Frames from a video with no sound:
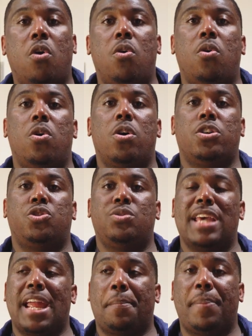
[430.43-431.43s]
or to
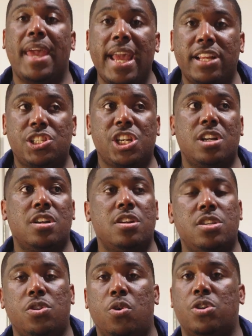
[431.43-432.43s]
take
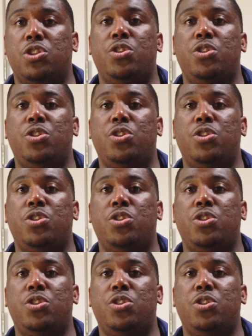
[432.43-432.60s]
pictures or to